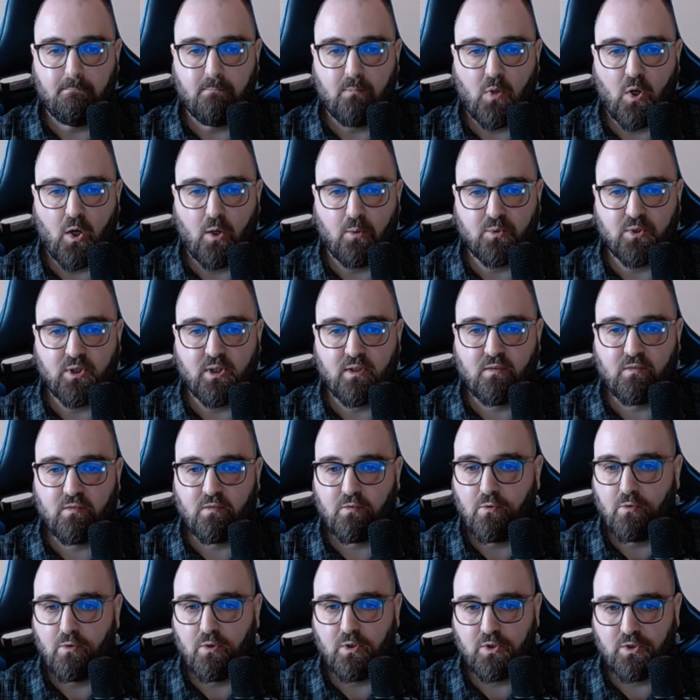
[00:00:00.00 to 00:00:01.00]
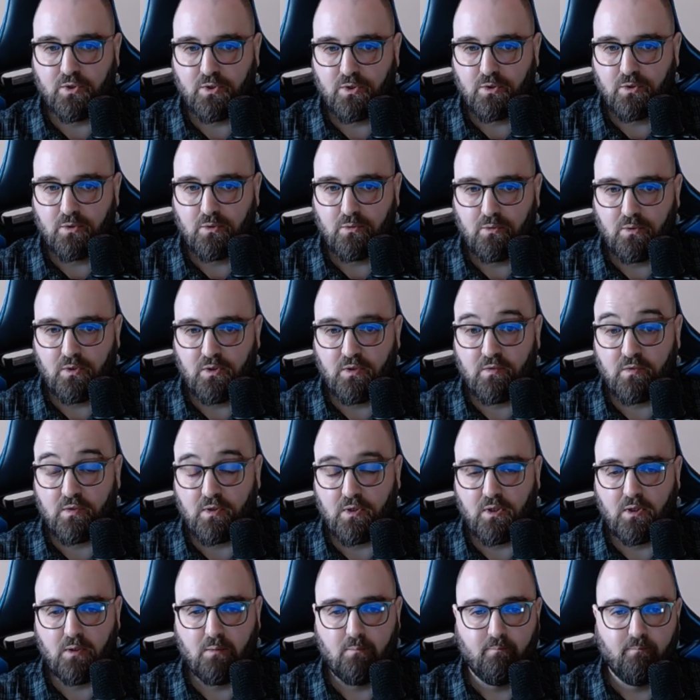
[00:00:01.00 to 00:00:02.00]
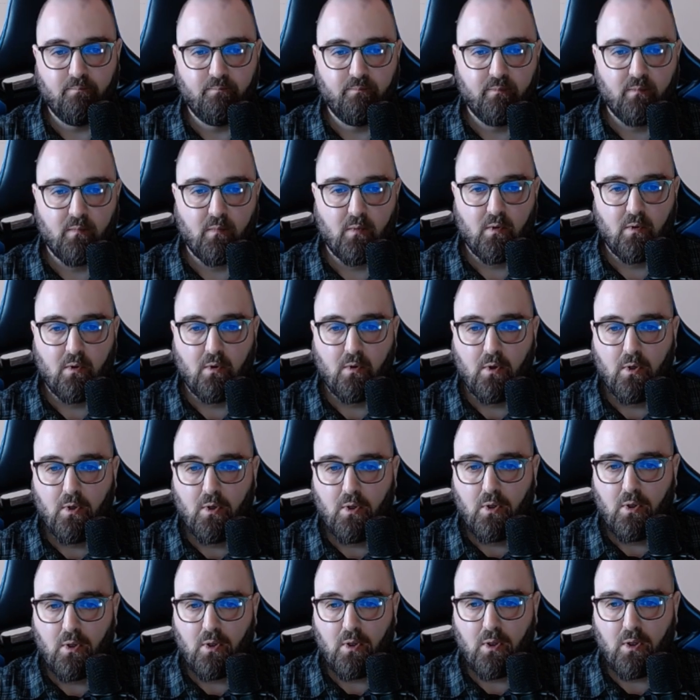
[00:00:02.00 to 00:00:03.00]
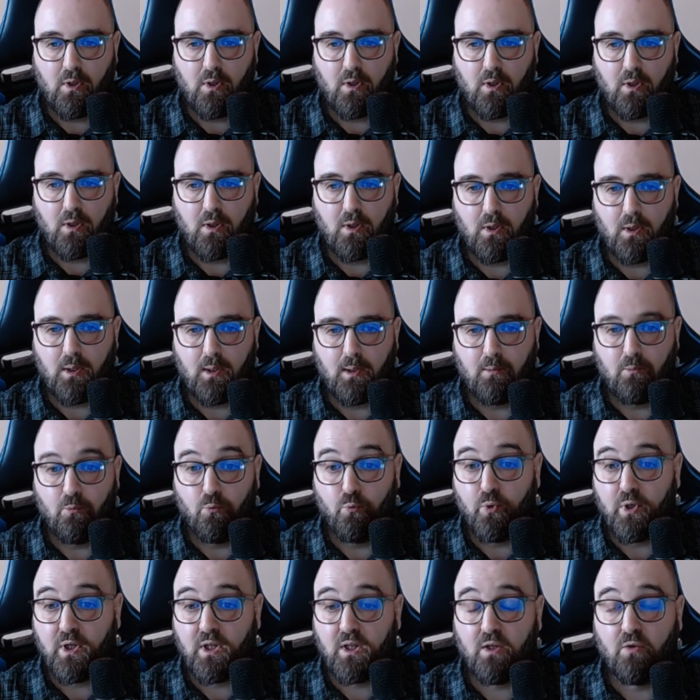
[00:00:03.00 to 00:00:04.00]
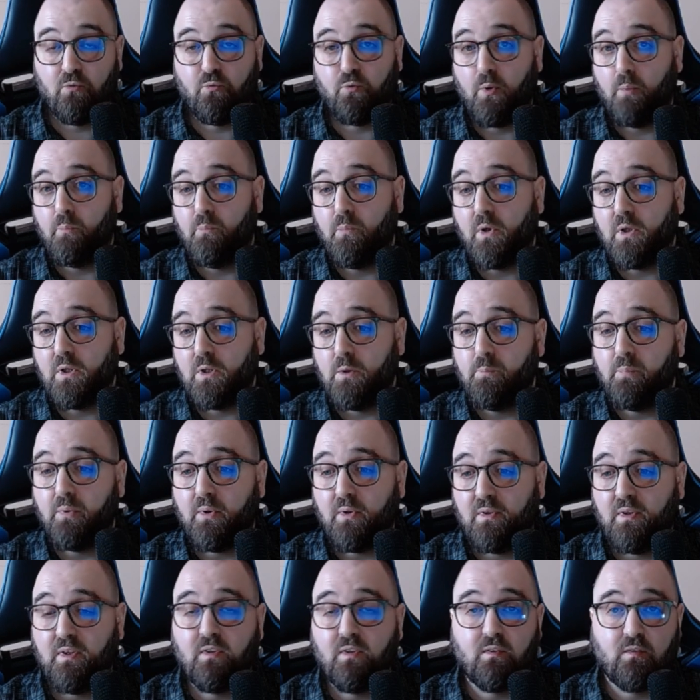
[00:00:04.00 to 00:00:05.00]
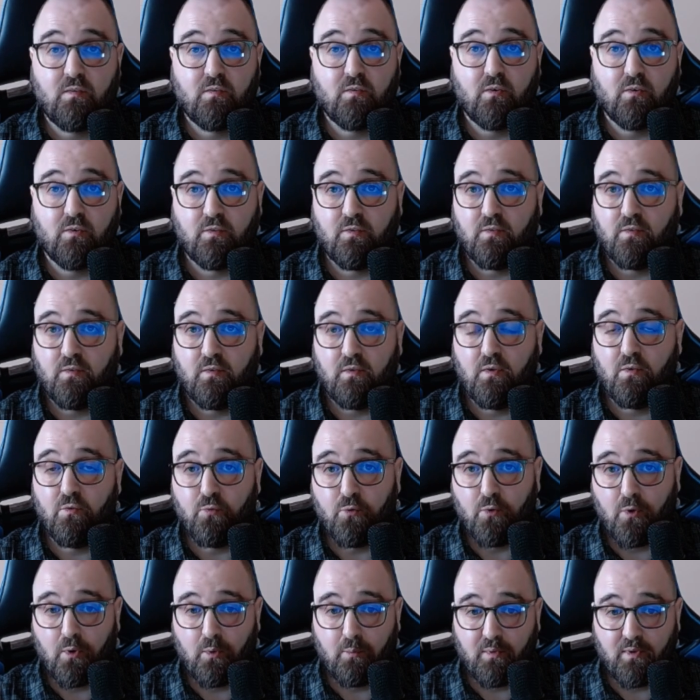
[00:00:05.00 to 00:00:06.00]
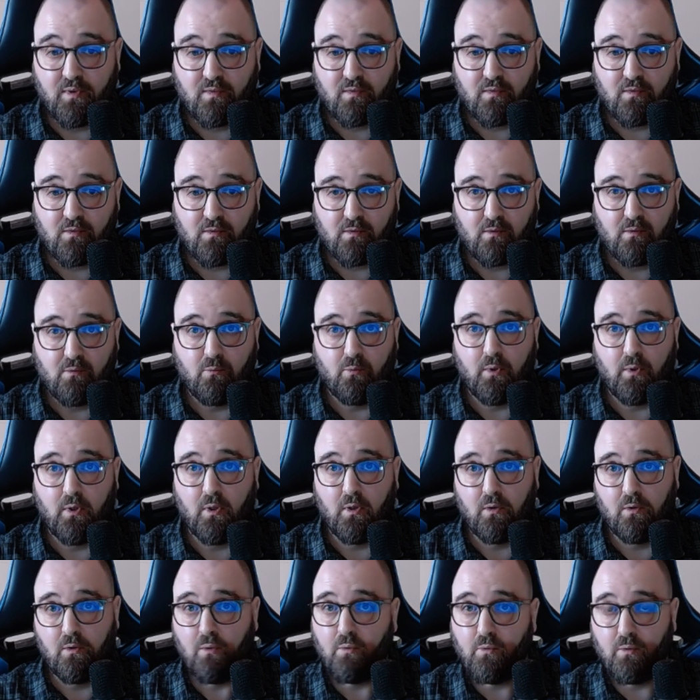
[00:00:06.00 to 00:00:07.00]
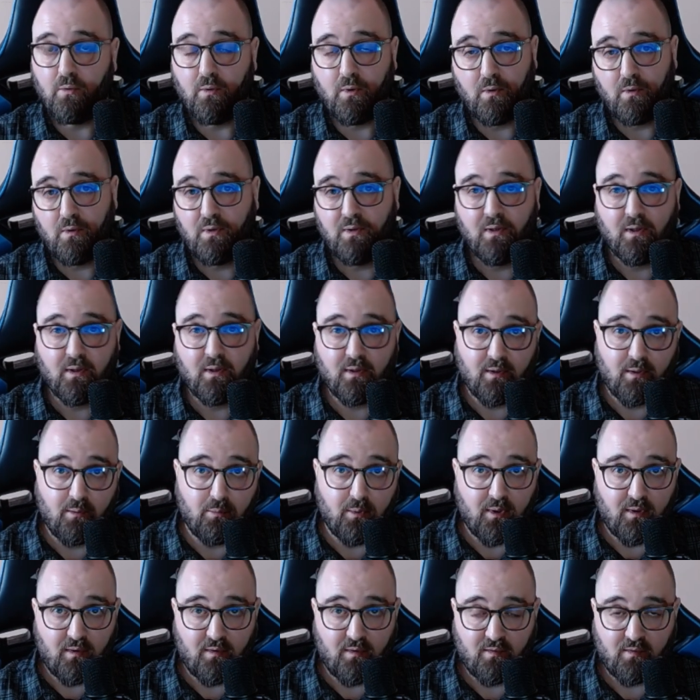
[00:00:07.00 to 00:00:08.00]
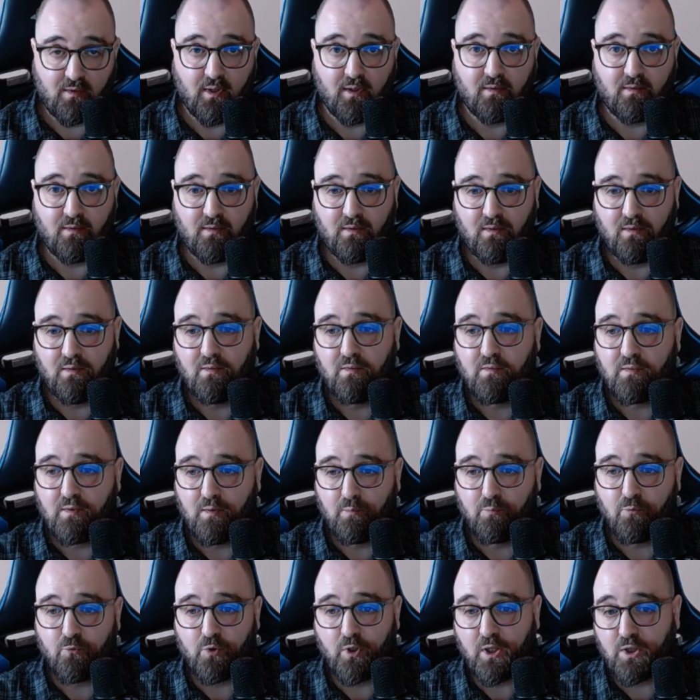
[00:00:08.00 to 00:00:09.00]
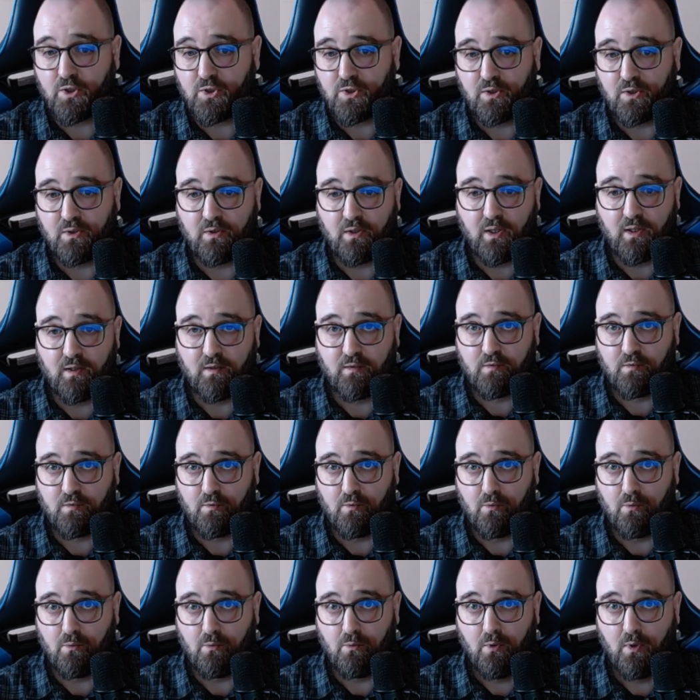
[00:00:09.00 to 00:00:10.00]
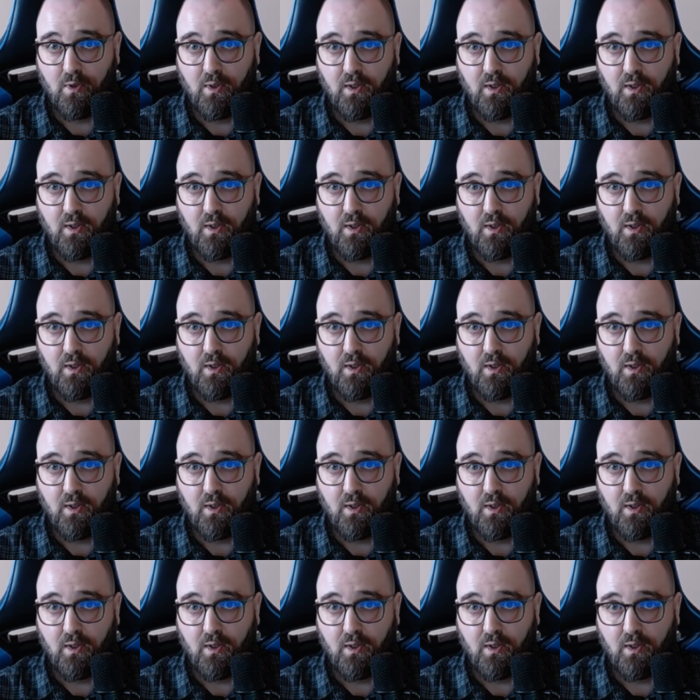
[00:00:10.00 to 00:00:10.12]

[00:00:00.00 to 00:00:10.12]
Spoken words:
Object storage is key. Reading from multiple data sources and formats. We all know that DuckDB is getting some traction there, so